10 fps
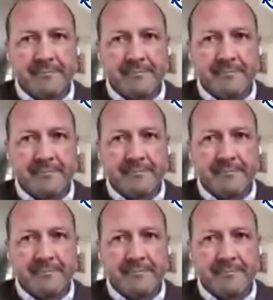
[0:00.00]

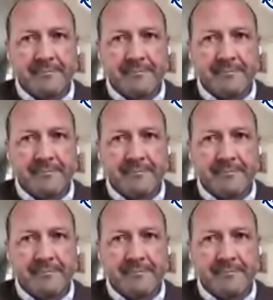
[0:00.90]

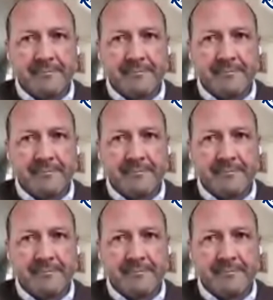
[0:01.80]

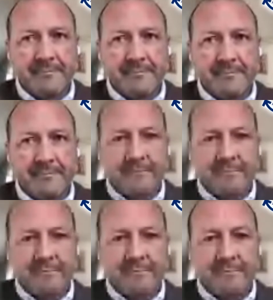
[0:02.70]
(silent)